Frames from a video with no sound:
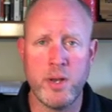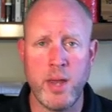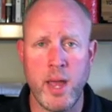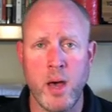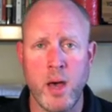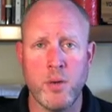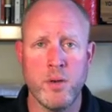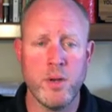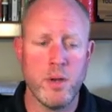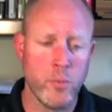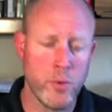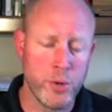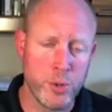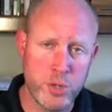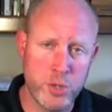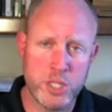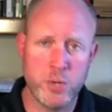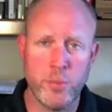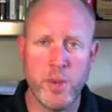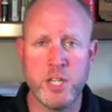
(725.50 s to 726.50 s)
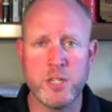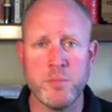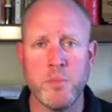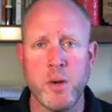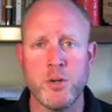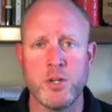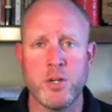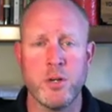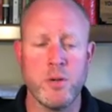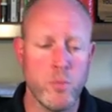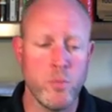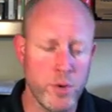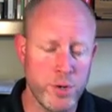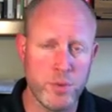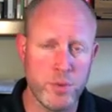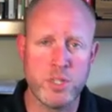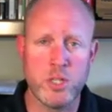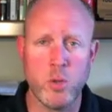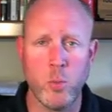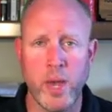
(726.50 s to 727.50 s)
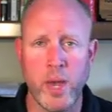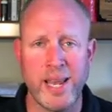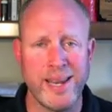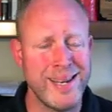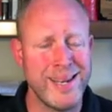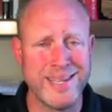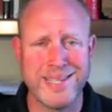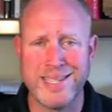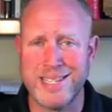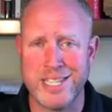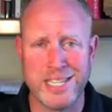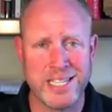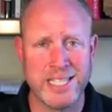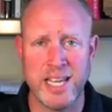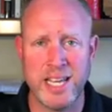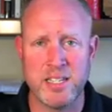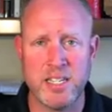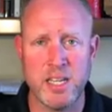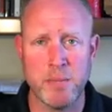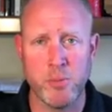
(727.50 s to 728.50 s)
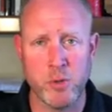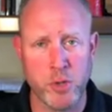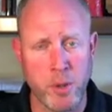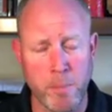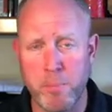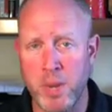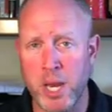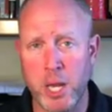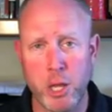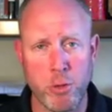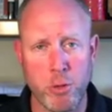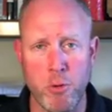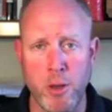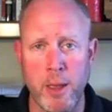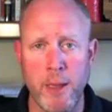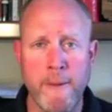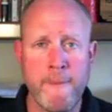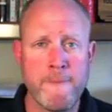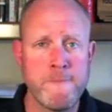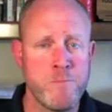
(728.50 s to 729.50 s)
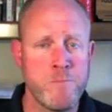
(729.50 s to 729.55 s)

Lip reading: it down, reduce the range of motion, reduce the weight. It is just that simple, your big 3.